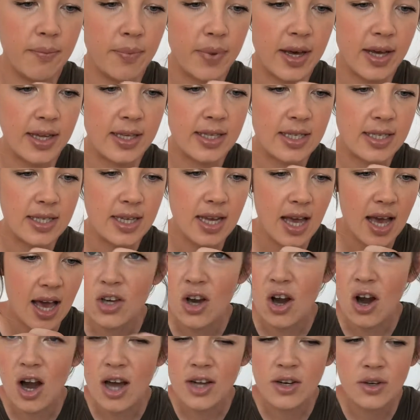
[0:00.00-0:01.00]
but
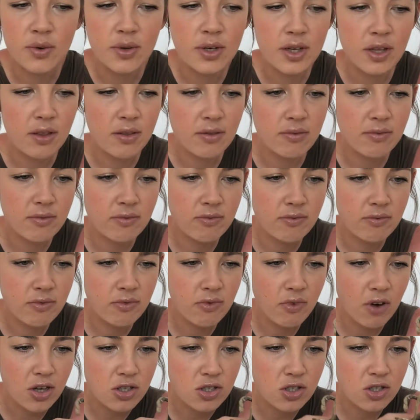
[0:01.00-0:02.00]
yeah, I don't want to
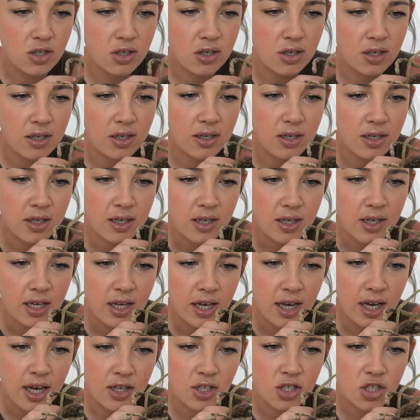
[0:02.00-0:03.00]
rot
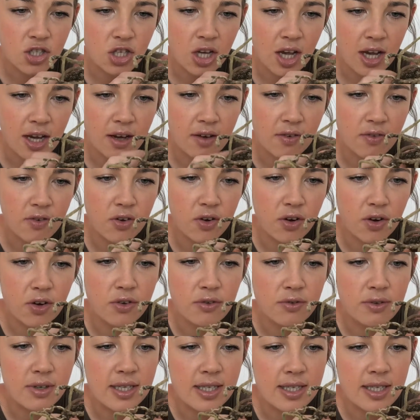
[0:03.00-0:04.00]
a chunk for no
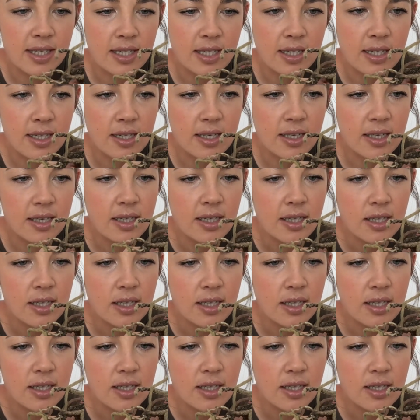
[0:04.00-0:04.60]
reason.